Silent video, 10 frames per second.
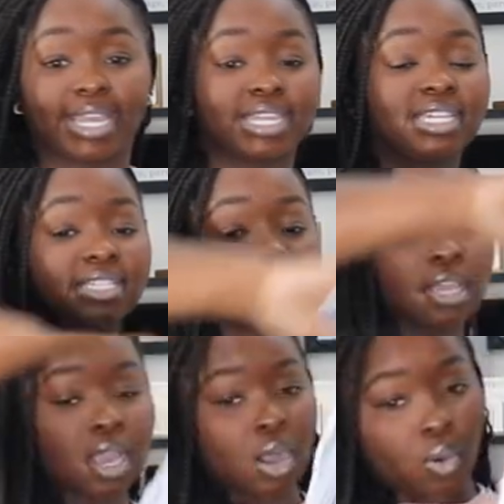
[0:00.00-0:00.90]
like this
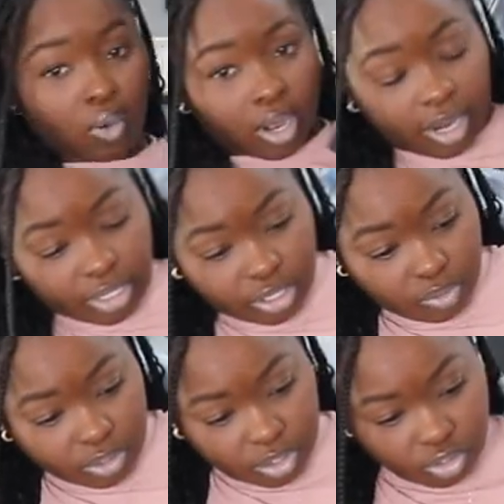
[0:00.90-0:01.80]
or a
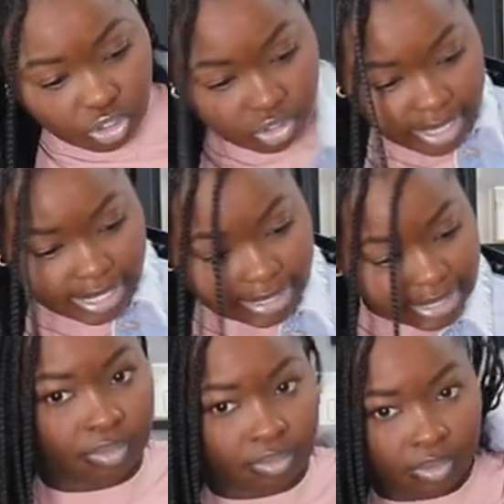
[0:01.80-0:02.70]
cute little dress.